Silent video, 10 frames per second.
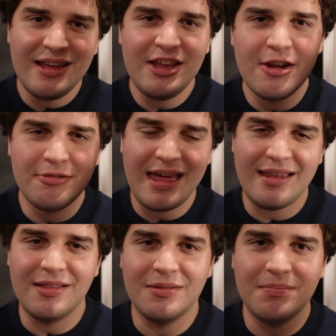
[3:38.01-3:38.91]
you know,
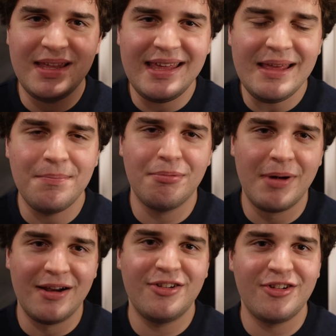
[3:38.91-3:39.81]
that heap
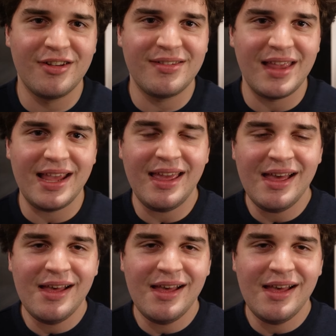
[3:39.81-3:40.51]
where it's just like